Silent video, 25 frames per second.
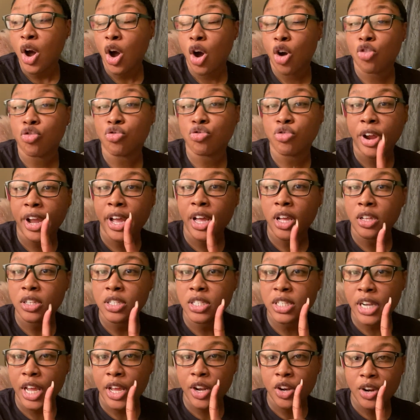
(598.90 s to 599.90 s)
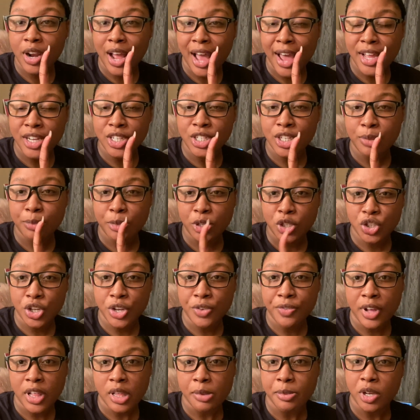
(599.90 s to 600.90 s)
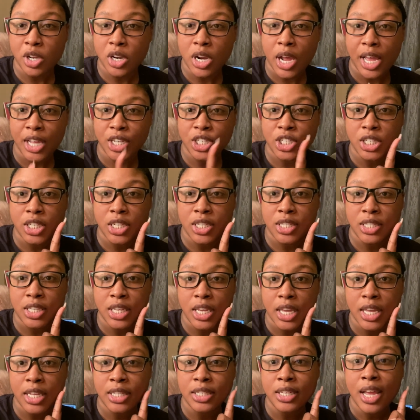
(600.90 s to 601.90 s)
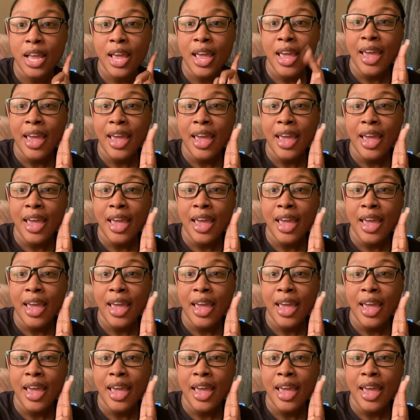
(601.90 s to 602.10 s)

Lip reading: Rail Tonight on IG. Make sure you follow me on IG to see it.